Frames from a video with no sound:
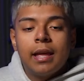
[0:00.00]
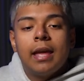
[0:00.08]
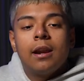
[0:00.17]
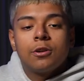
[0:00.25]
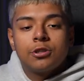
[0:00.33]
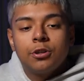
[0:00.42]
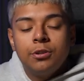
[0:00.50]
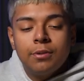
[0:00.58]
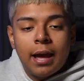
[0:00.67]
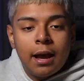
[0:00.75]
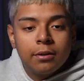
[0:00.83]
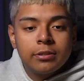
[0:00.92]
and I'll show
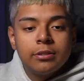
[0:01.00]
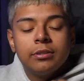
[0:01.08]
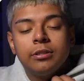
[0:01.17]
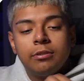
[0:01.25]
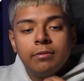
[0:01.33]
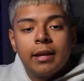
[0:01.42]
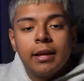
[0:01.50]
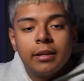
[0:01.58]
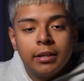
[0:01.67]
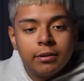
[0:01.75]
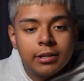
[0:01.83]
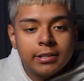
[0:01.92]
you how to do that
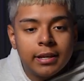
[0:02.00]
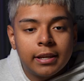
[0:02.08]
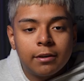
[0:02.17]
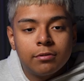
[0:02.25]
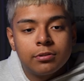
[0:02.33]
here in a second.